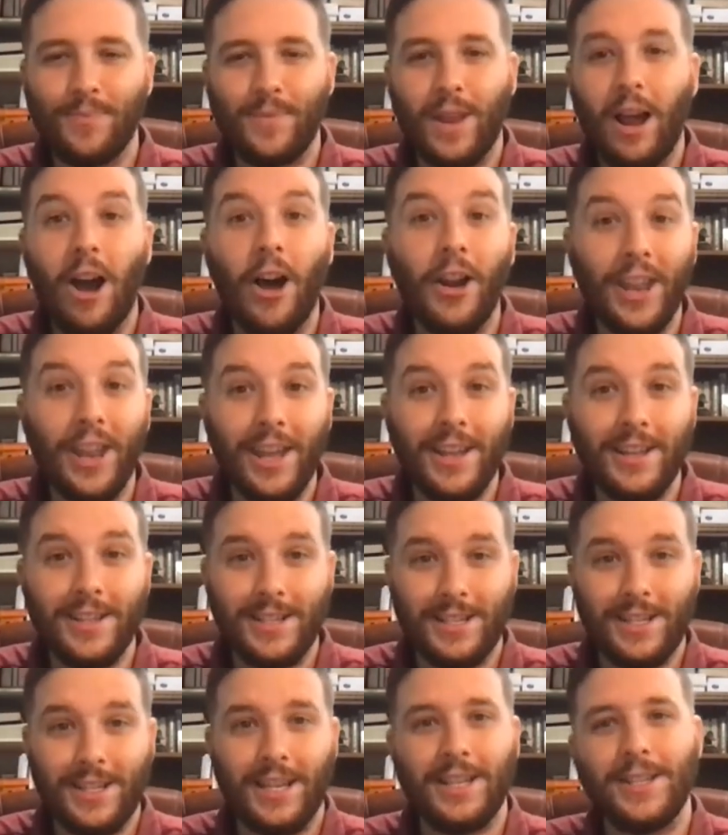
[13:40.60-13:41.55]

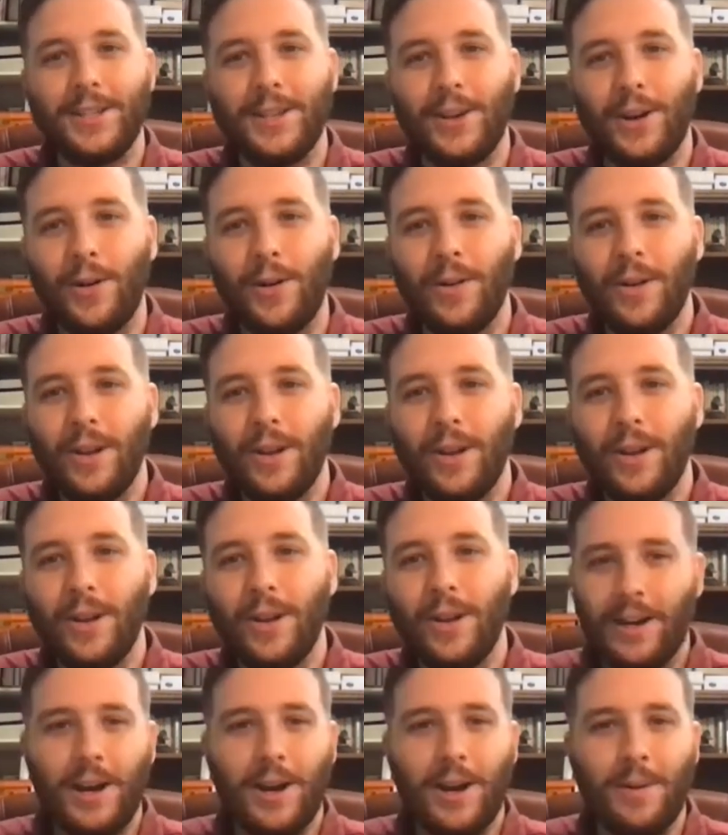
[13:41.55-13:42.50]
audience. And so,
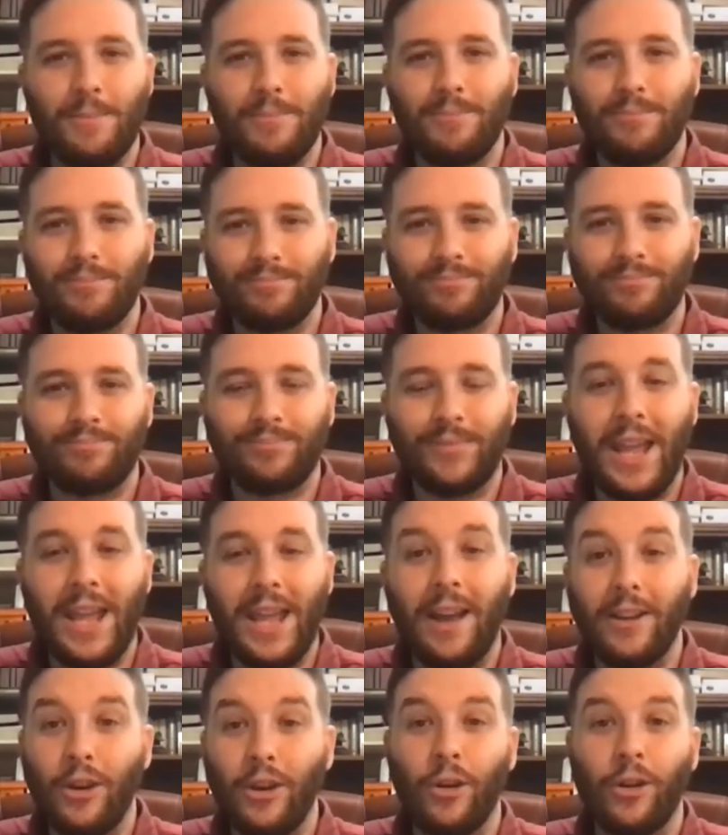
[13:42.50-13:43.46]
yeah,
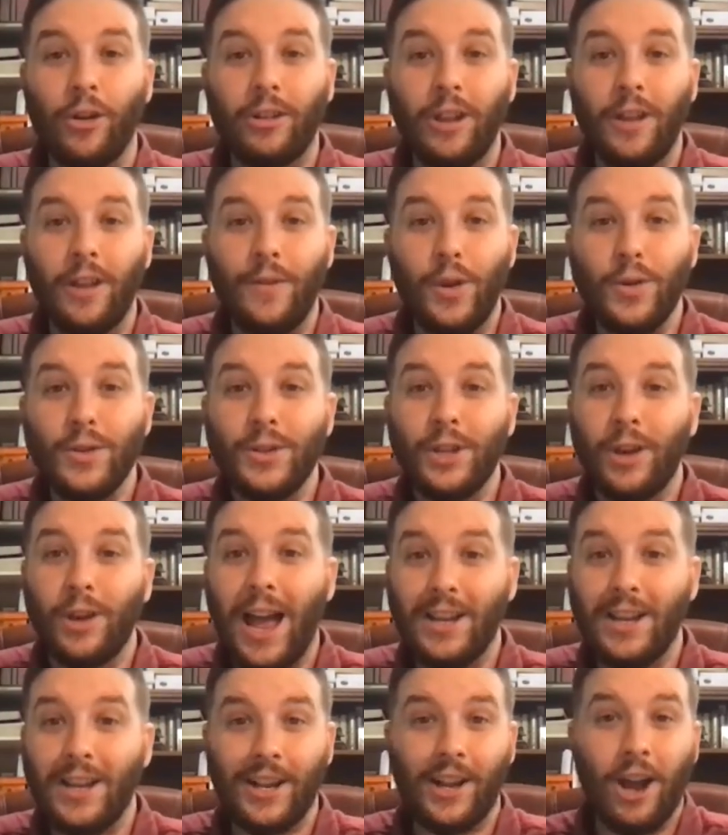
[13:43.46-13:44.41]
if you use the
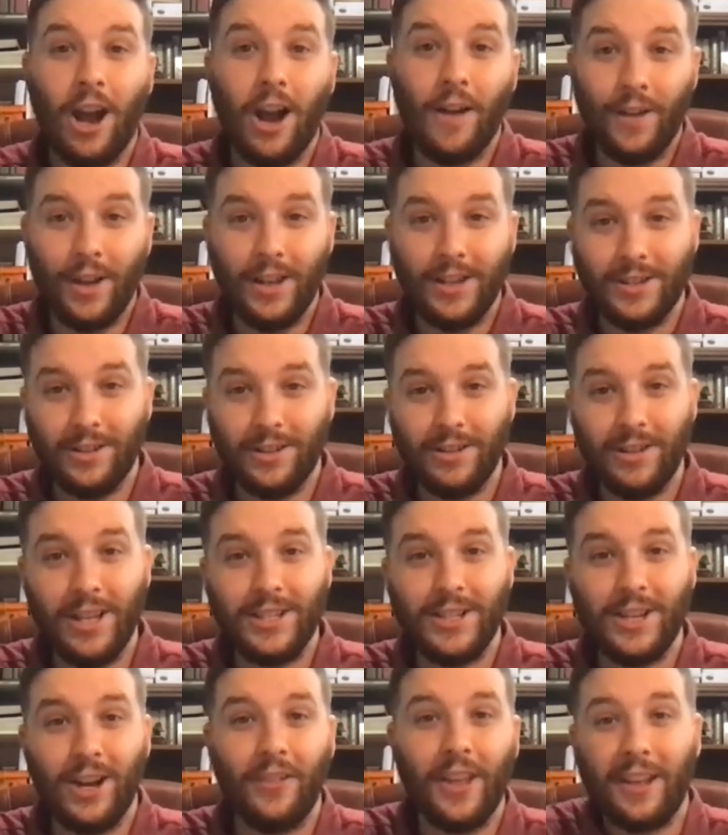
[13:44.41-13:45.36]
hashtag coffee, it's
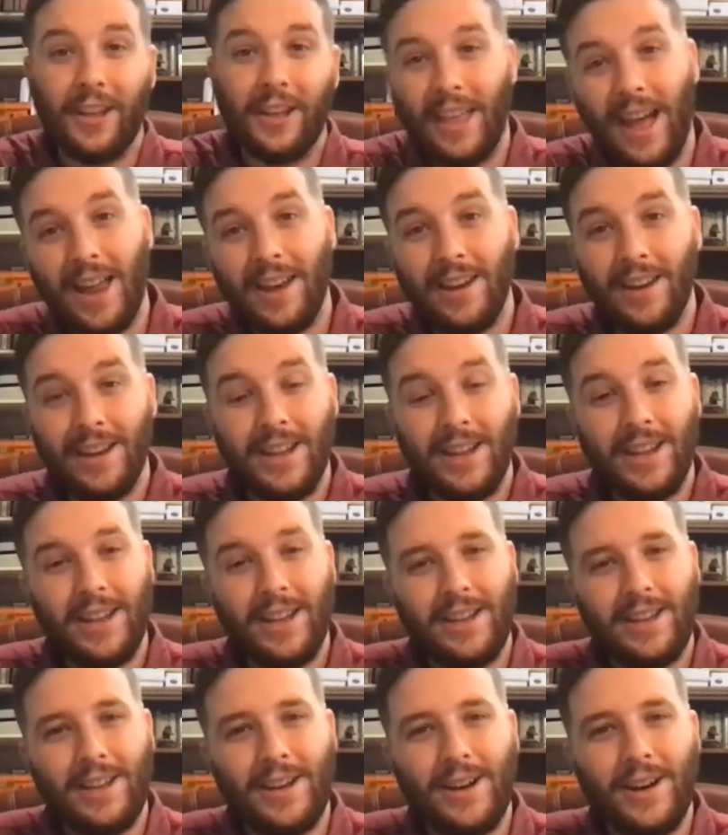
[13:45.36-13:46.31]
gone like that.
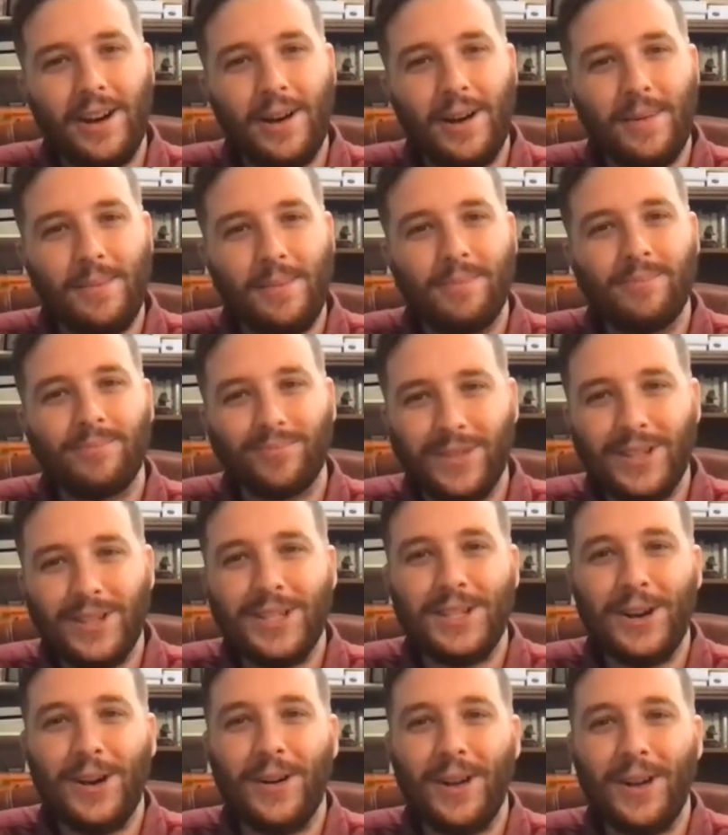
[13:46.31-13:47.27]

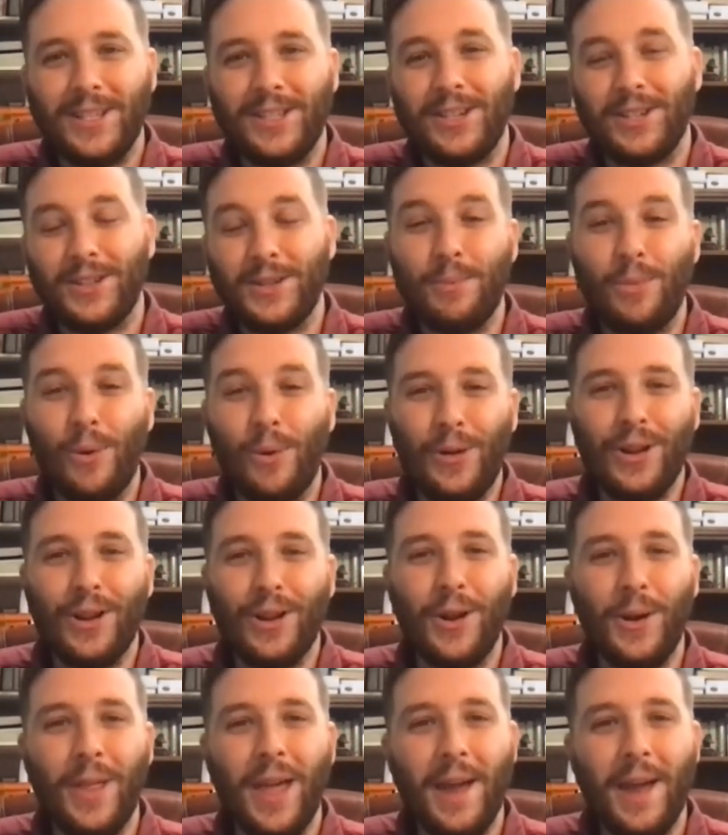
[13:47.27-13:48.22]
So it's just important to
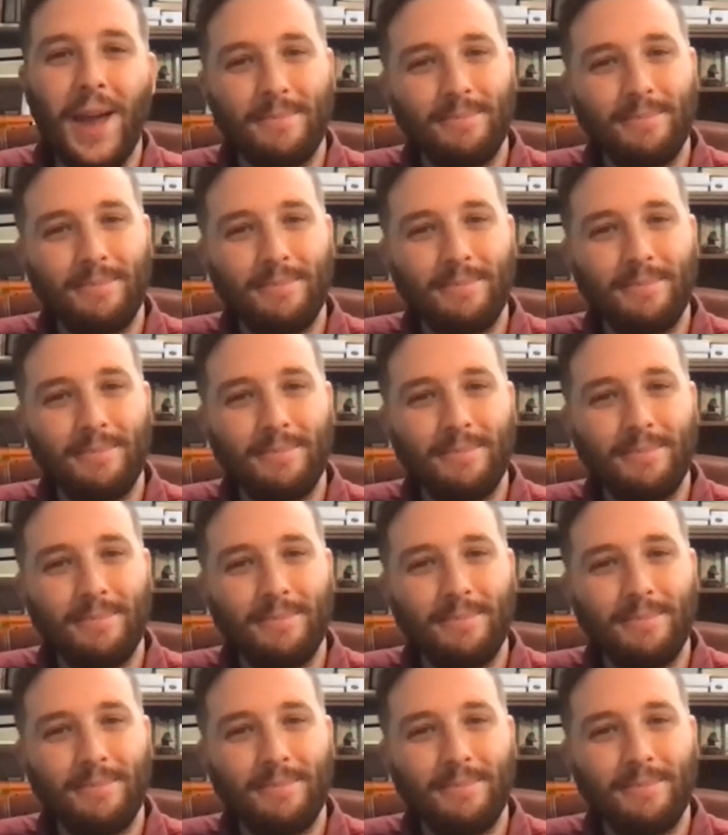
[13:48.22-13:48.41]
know that.